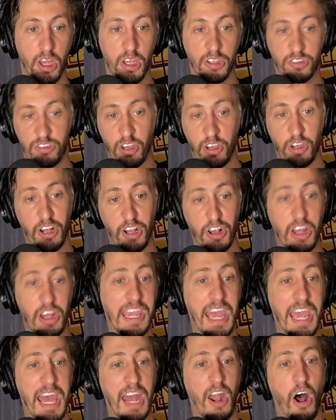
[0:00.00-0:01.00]
So you look
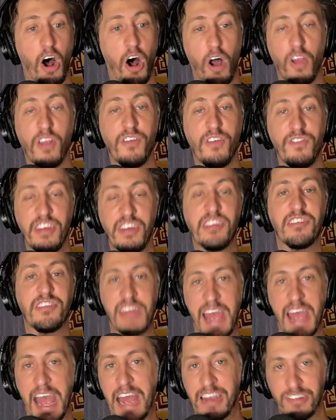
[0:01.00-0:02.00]
at all of these
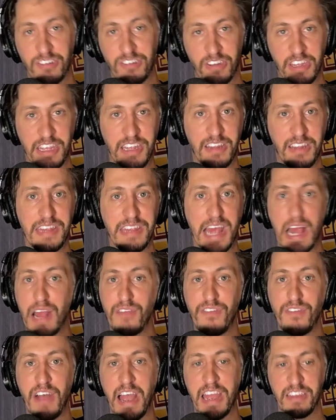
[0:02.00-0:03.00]
nationally
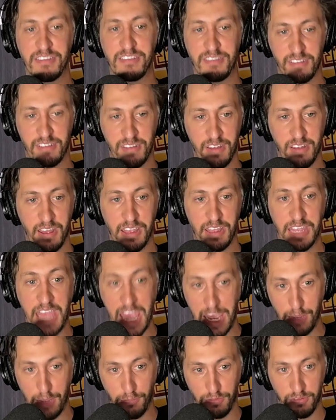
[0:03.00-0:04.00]
televised
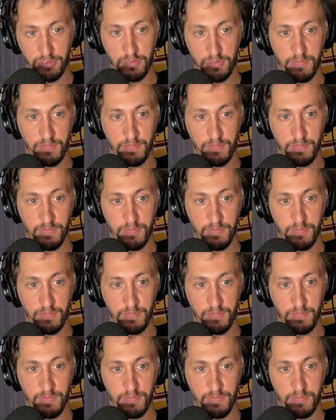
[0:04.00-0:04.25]
games.